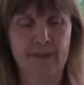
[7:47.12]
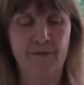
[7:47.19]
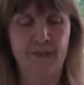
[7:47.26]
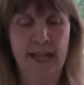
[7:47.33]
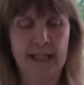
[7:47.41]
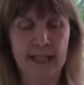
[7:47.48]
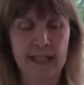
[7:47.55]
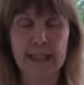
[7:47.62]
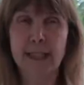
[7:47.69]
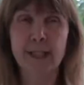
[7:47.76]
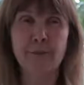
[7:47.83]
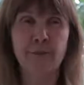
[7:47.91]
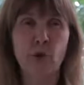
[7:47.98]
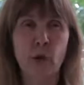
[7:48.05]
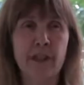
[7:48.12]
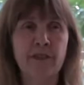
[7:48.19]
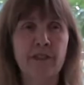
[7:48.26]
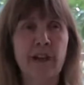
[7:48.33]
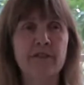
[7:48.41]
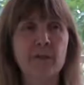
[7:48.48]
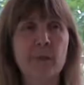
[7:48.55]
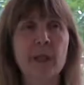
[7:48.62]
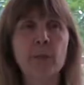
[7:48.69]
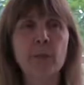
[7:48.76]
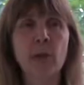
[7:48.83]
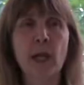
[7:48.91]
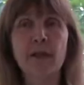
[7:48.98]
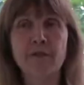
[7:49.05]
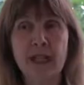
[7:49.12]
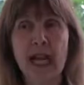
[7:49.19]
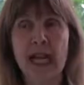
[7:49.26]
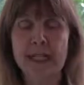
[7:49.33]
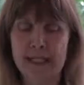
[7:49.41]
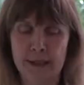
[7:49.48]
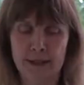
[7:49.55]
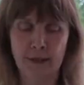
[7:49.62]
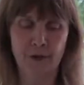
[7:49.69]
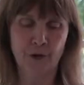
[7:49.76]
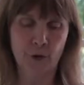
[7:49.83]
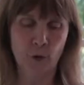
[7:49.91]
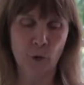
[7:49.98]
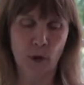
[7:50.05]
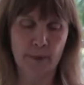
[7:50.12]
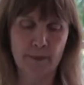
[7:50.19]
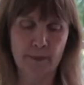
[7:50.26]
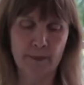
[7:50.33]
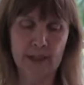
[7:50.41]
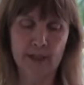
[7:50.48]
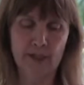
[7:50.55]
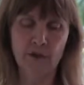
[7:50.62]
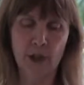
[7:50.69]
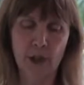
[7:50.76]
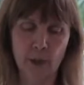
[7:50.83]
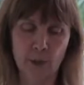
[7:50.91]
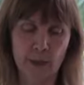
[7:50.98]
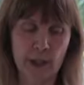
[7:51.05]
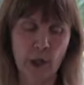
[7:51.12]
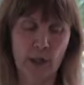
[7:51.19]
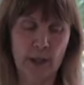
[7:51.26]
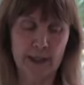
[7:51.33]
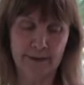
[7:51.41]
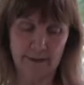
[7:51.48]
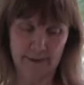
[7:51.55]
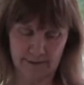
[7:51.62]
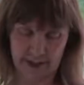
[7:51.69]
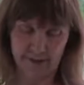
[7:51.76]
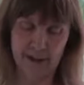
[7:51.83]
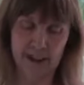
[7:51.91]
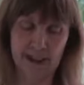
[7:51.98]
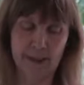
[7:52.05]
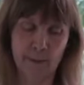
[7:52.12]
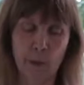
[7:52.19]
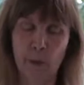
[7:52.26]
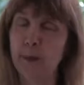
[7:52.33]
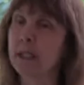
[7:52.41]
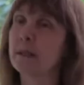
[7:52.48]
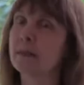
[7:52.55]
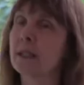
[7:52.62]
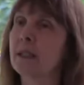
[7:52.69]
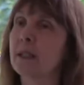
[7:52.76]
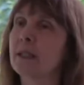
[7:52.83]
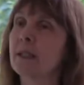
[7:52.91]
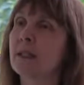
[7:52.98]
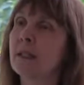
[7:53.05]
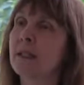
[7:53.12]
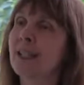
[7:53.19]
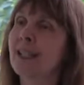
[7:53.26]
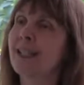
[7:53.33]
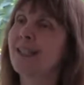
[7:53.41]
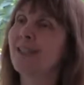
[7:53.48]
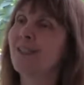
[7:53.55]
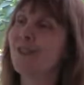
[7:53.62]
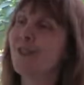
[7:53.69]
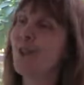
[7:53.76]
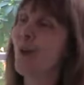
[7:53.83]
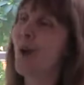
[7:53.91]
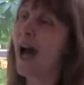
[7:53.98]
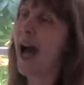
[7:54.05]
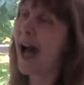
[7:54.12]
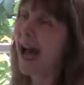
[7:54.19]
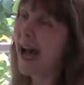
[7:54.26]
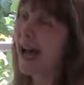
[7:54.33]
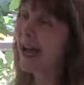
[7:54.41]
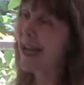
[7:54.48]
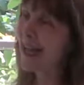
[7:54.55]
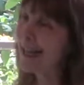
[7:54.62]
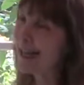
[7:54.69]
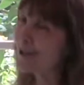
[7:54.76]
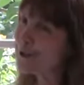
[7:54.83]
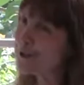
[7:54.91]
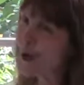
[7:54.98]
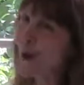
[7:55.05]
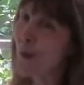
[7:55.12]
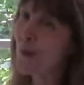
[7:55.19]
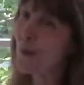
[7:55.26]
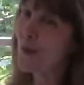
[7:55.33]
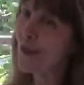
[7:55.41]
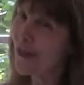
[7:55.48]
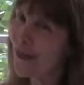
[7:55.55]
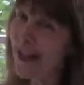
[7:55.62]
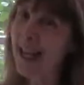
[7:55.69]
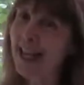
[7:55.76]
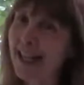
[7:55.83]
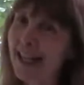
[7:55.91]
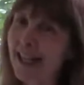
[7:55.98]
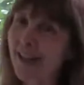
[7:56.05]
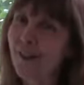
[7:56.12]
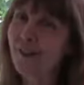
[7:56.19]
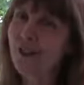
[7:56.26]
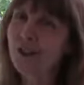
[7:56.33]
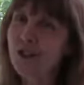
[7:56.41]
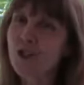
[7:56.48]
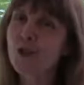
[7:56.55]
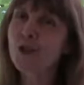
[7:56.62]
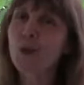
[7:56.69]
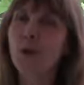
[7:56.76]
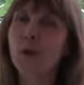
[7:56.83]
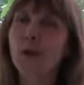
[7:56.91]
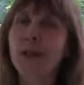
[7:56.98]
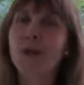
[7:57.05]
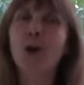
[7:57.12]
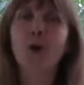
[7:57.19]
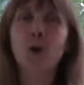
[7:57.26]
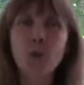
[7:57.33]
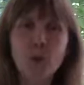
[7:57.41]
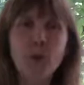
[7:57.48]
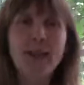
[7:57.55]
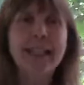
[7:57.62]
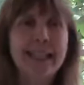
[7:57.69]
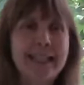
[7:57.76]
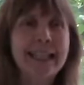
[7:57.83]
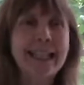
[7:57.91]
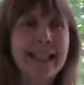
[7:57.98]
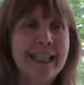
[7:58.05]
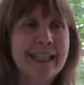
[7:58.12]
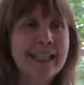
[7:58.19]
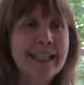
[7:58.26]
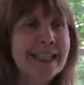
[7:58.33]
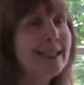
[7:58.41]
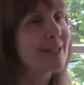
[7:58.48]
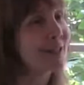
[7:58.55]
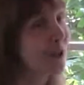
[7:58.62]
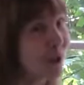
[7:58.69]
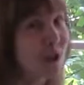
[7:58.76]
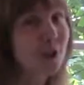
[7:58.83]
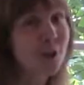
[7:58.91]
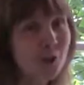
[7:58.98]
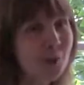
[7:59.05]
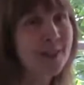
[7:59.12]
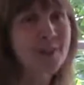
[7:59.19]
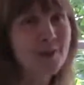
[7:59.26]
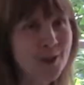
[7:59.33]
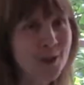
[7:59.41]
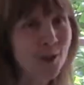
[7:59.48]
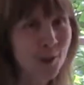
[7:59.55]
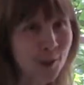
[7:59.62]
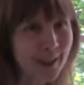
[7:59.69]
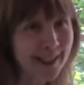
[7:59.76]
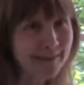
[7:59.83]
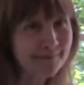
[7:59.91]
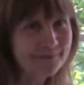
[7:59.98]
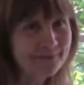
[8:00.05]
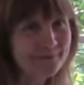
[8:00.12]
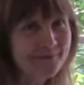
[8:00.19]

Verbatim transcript: In fact, at least 45 people have died in this storm, as far as we know as of this moment. So I don't think the story really is a children's story.